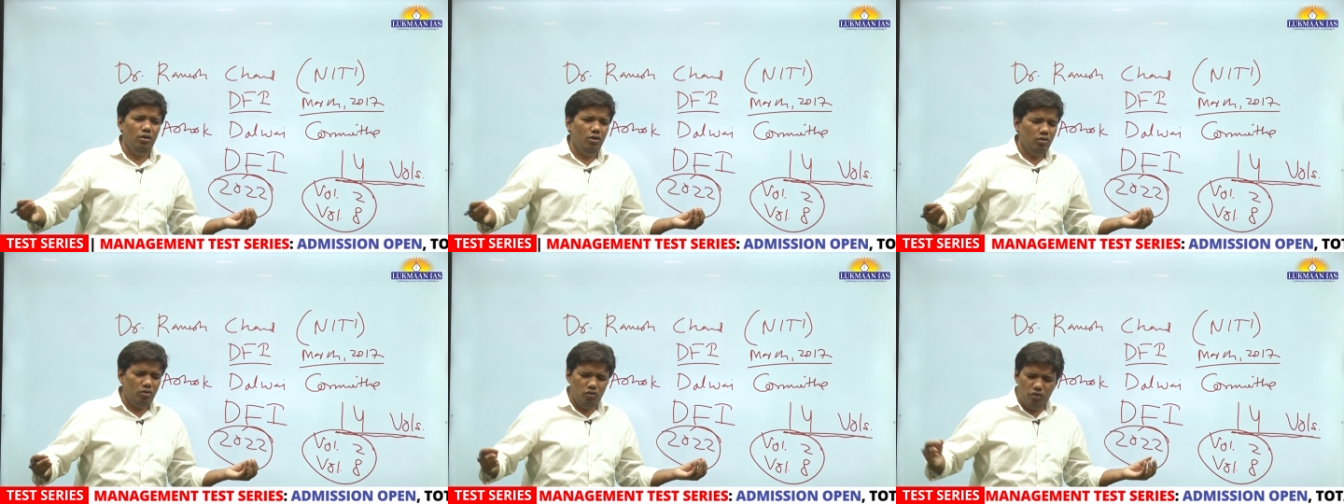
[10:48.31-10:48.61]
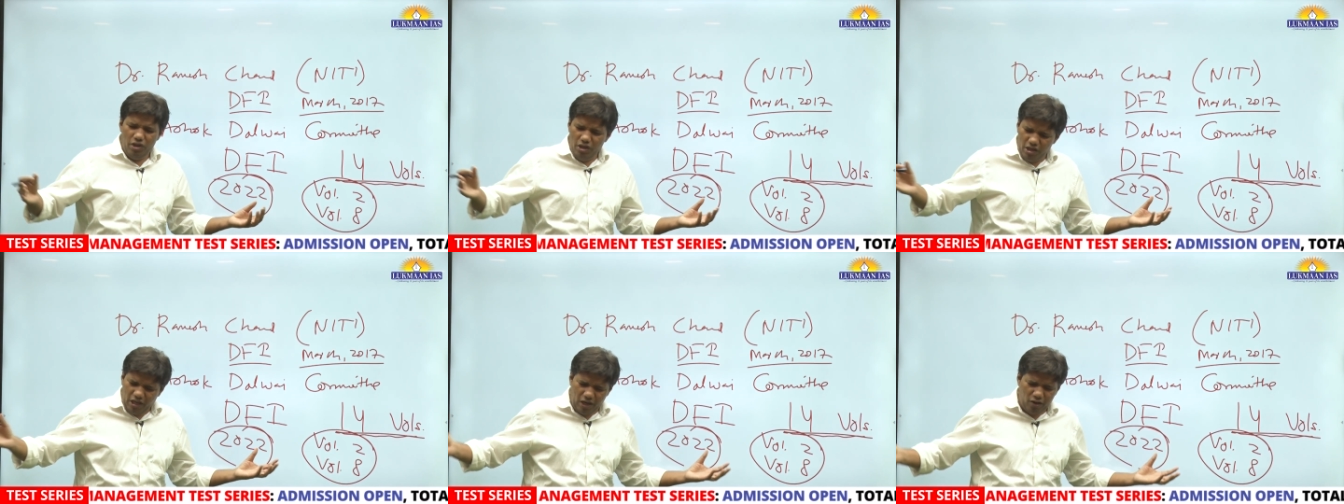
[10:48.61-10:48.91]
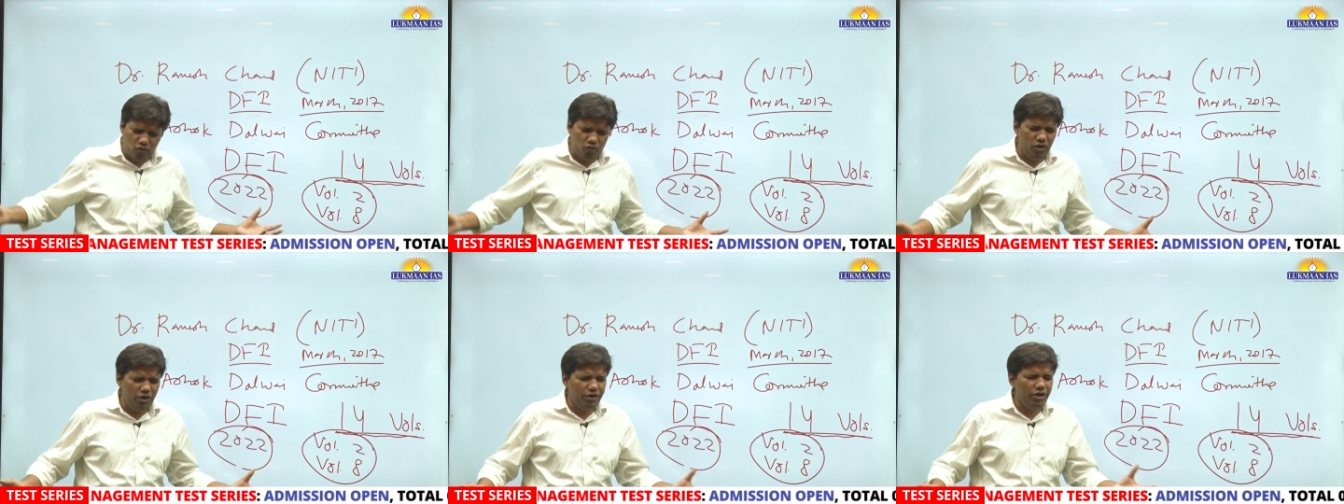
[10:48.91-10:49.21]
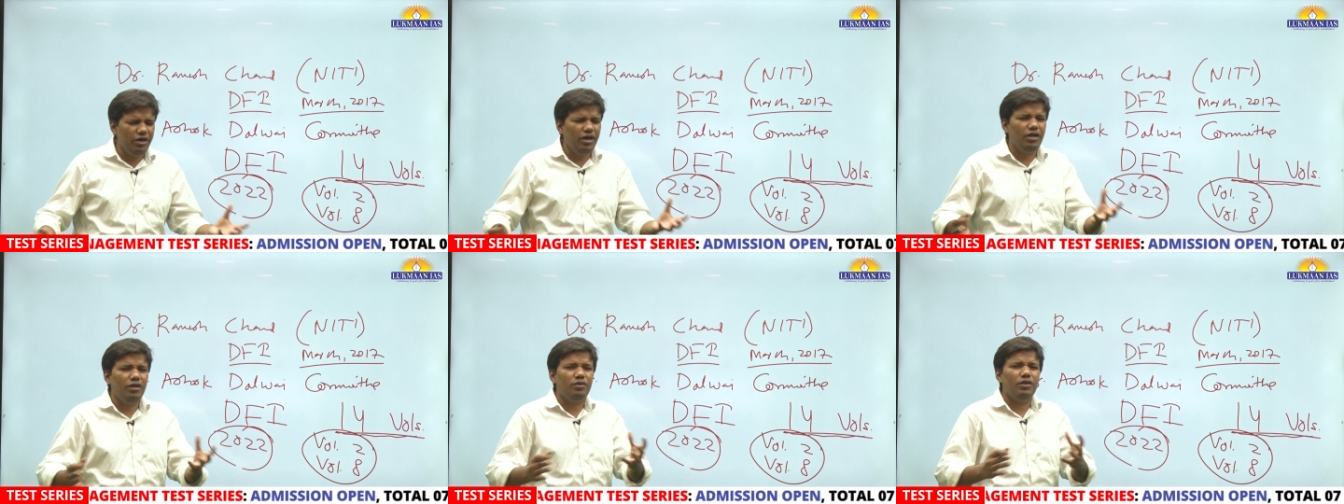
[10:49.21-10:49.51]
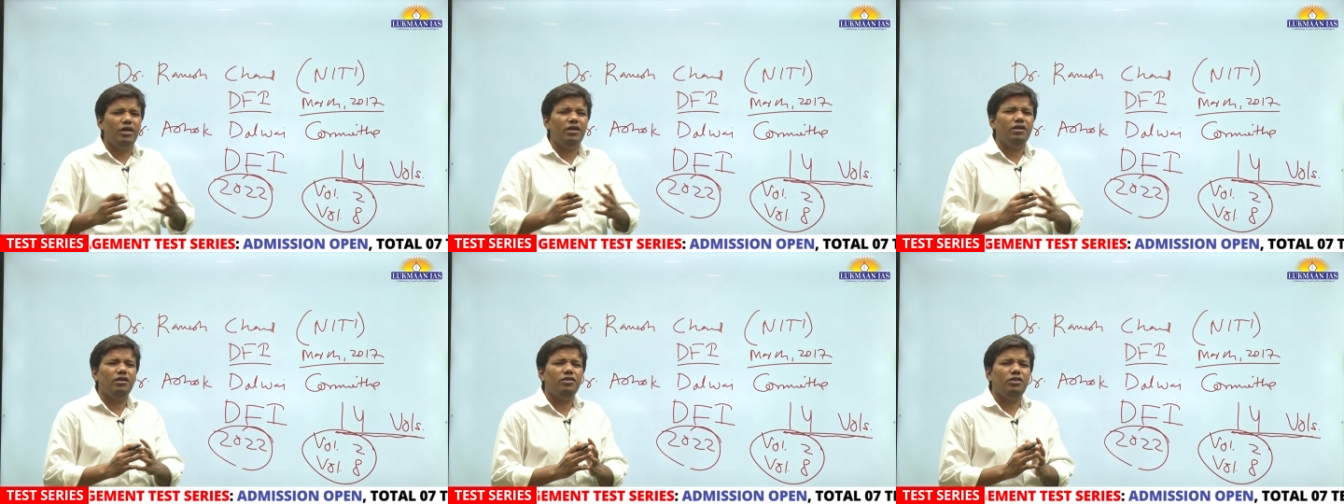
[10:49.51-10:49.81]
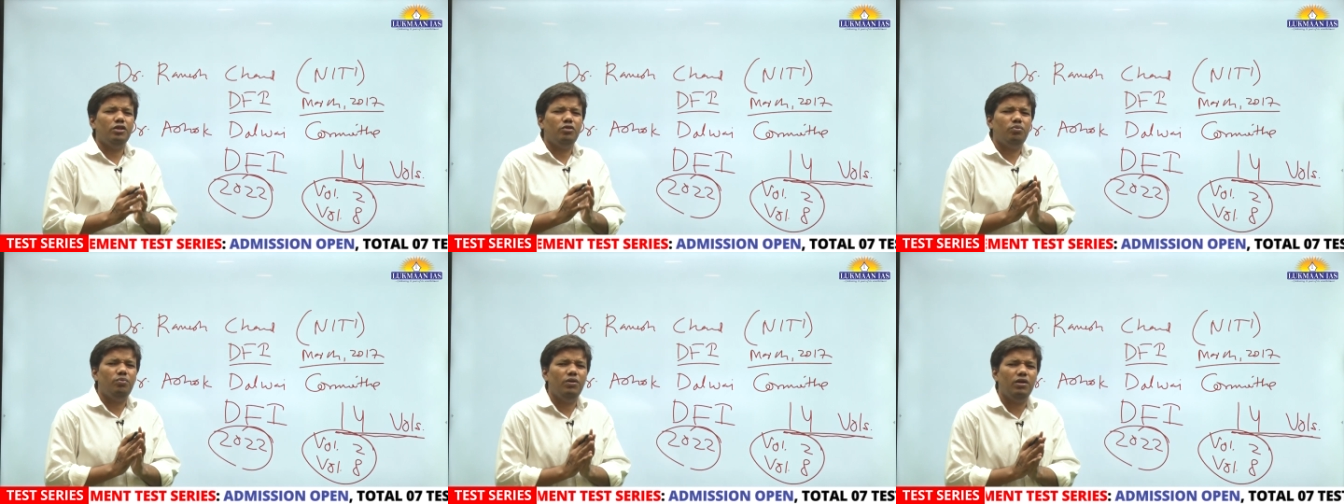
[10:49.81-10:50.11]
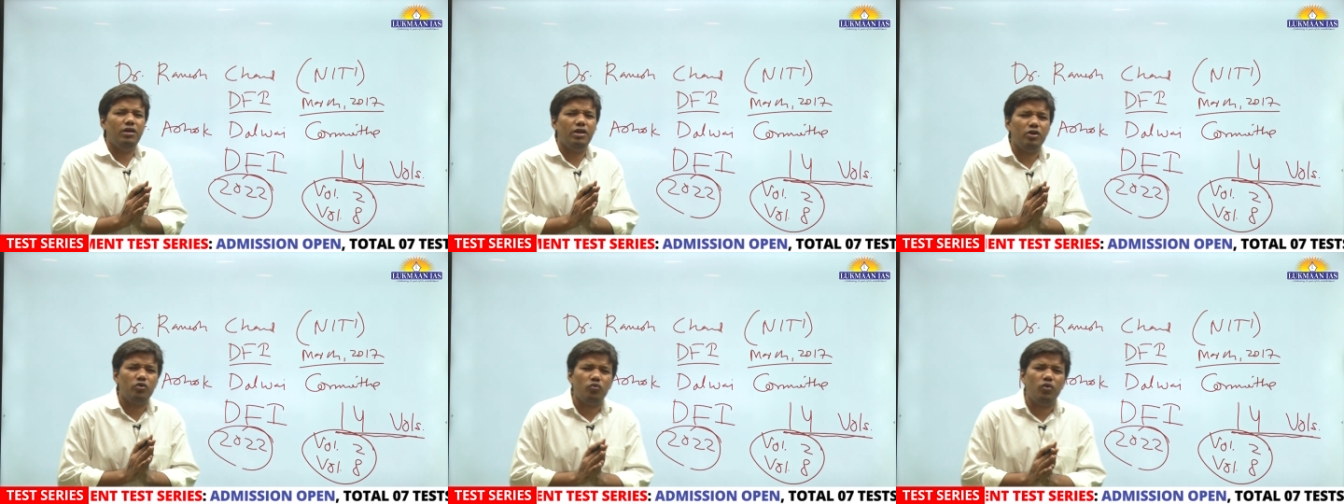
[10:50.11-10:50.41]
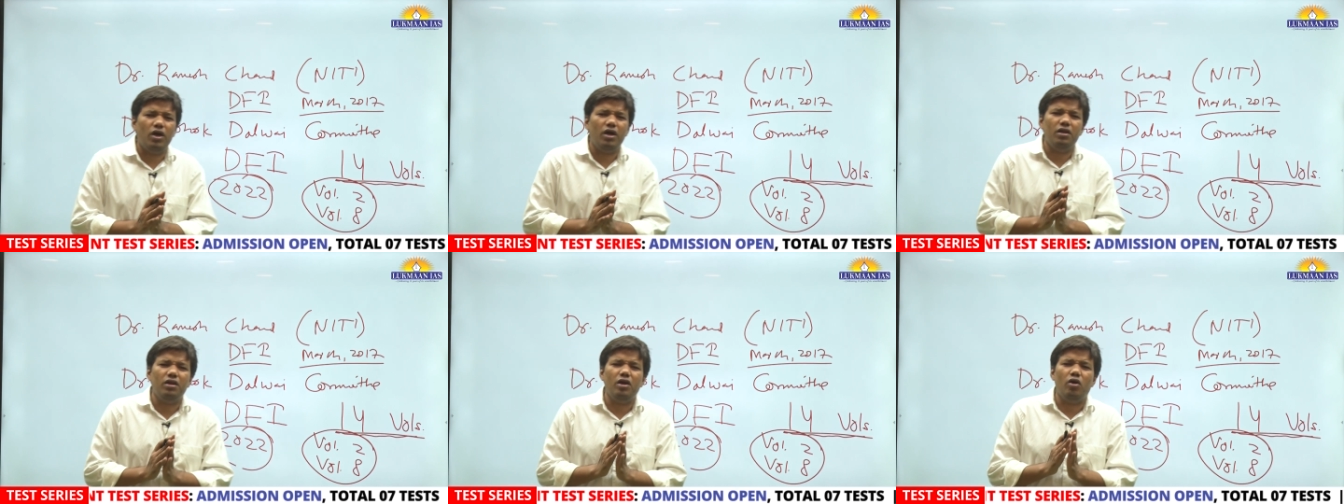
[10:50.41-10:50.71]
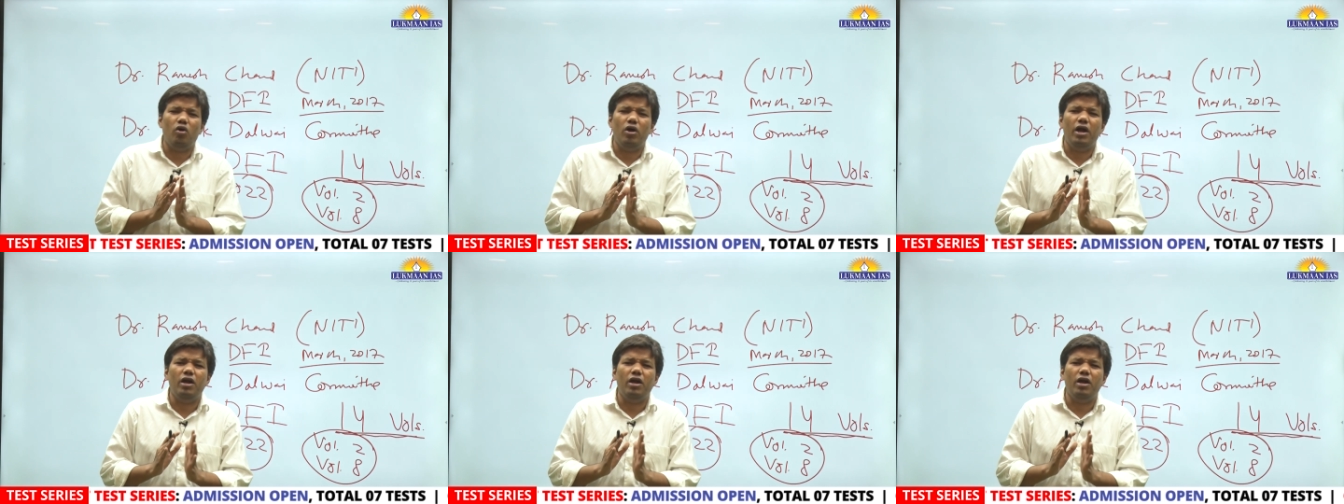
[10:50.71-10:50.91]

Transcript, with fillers: So he calculated, he said this will require